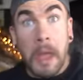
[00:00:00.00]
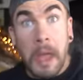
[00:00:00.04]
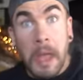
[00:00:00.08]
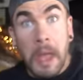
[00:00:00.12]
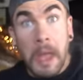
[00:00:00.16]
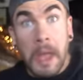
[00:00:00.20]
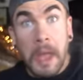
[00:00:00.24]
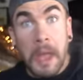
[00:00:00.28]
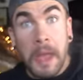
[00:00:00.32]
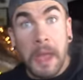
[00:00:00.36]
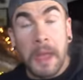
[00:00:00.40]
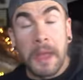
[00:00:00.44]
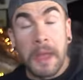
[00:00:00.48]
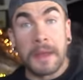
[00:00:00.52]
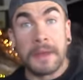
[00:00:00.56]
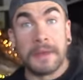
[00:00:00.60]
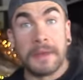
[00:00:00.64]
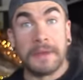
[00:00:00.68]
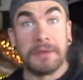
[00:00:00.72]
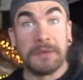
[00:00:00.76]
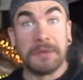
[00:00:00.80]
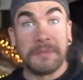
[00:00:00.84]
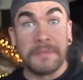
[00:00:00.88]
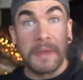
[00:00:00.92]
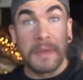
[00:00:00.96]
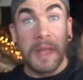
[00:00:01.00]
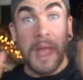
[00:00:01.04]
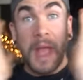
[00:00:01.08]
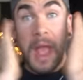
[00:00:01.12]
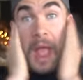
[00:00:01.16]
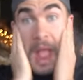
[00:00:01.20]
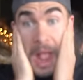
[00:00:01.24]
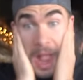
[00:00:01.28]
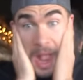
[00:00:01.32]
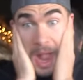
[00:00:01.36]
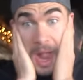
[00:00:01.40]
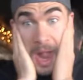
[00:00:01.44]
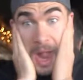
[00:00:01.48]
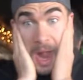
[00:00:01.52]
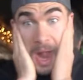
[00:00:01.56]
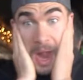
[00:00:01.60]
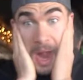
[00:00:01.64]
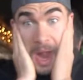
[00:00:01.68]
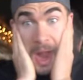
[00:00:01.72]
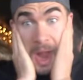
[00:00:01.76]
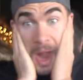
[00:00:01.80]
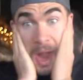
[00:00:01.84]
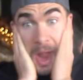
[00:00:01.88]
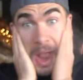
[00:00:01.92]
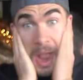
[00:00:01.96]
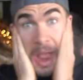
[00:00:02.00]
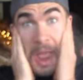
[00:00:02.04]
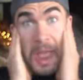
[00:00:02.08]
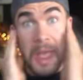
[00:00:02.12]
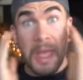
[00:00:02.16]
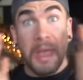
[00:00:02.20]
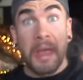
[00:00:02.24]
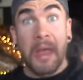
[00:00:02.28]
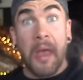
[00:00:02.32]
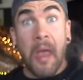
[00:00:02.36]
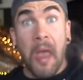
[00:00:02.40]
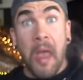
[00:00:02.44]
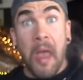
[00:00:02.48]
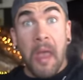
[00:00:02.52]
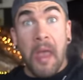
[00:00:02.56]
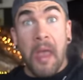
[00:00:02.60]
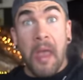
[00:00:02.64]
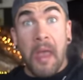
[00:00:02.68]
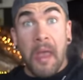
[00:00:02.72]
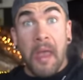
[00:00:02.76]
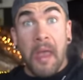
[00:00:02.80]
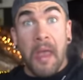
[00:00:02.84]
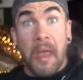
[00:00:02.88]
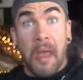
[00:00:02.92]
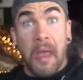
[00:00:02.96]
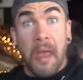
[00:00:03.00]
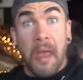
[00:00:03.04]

pound piece of cod, and then that's like 2 pounds